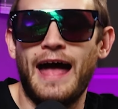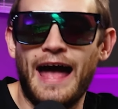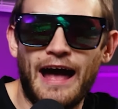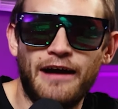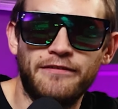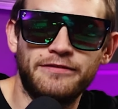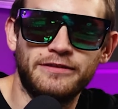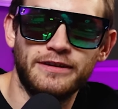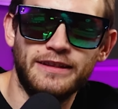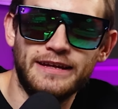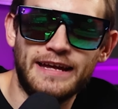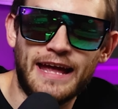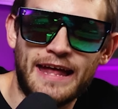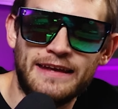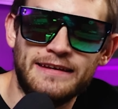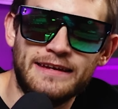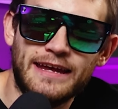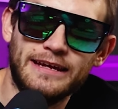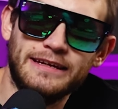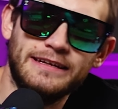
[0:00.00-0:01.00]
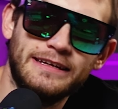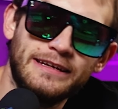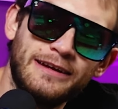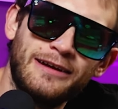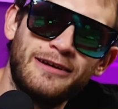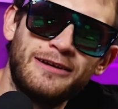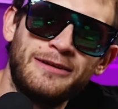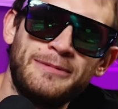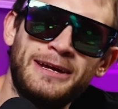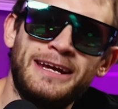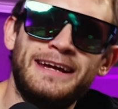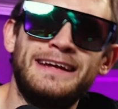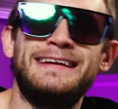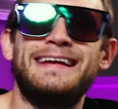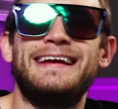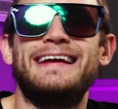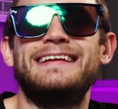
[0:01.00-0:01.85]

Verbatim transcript: after the ending. You know what I mean?